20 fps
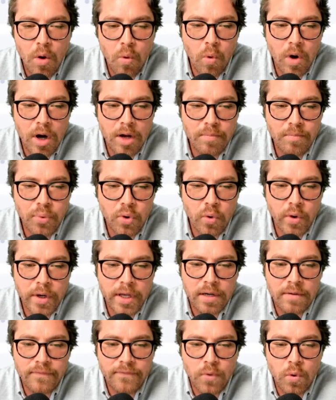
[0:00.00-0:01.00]

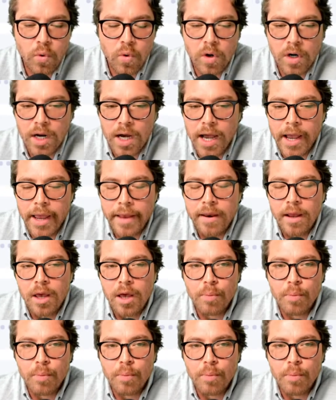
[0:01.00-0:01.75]
1.49.